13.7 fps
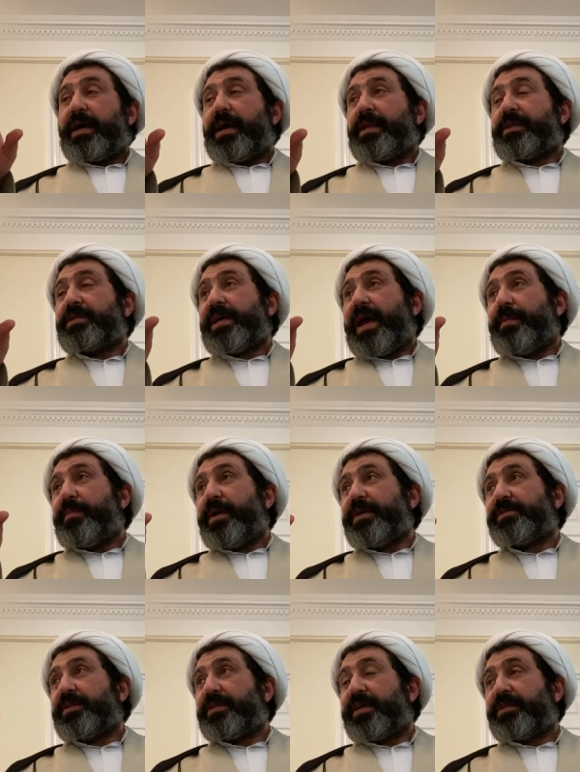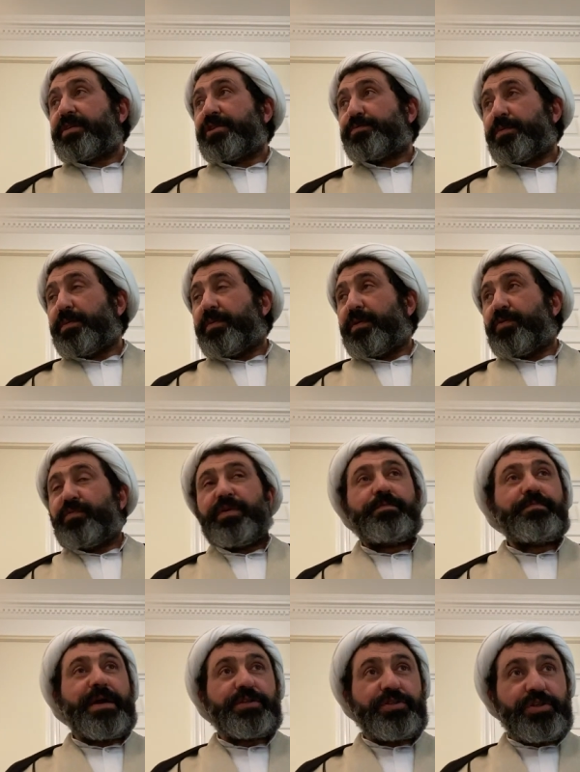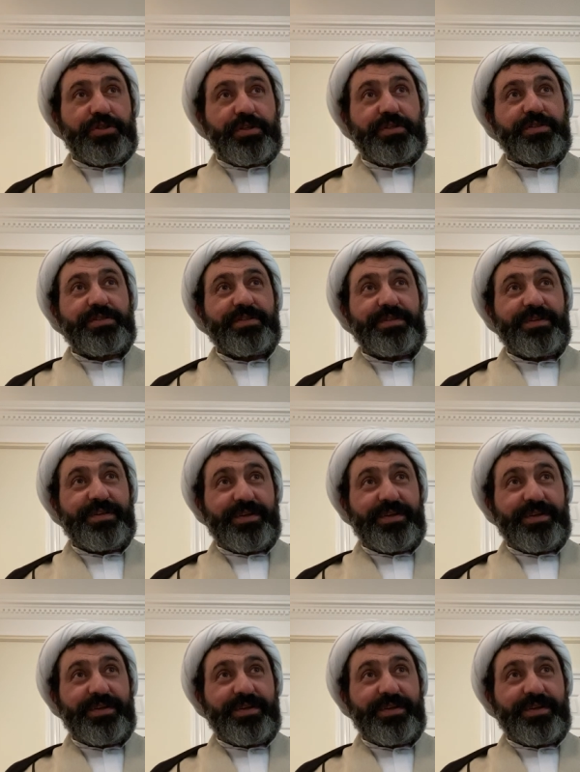And it is amazing that these people who were magicians